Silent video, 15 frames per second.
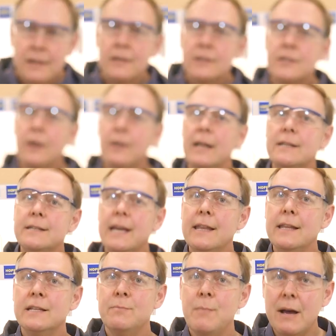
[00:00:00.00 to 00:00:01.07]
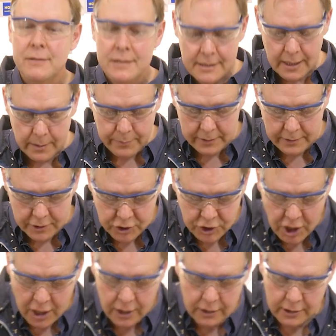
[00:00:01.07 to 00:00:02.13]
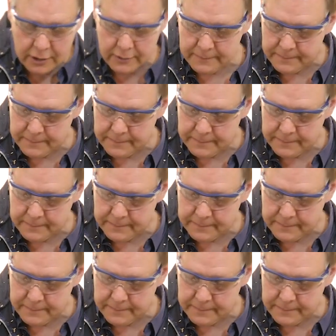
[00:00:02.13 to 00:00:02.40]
So let's get this mounted up in the chuck.